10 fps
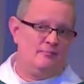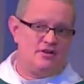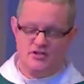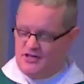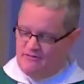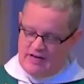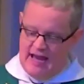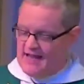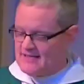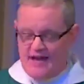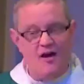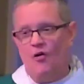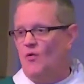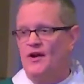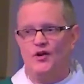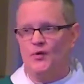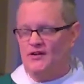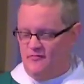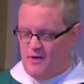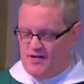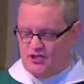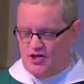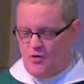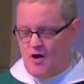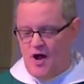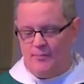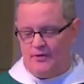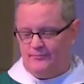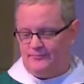because you never can tell when a grief might show up.